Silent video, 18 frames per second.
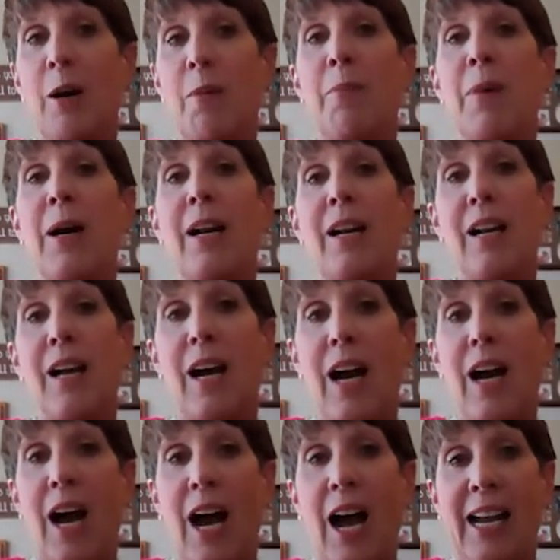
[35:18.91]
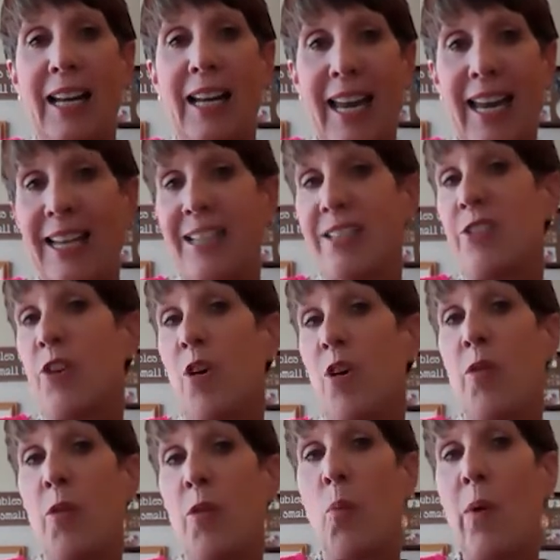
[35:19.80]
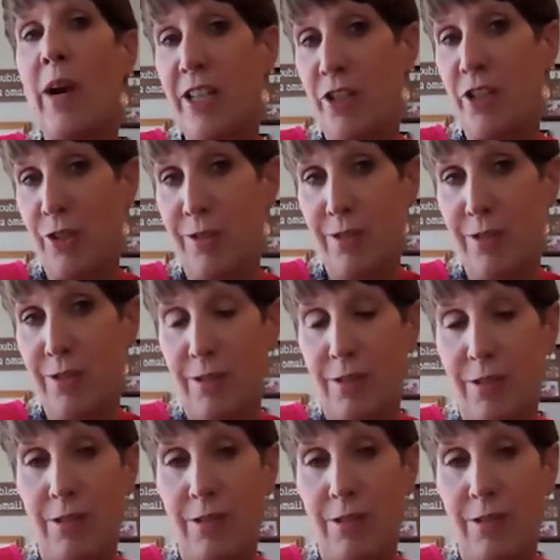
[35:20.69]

but I can't on the wages.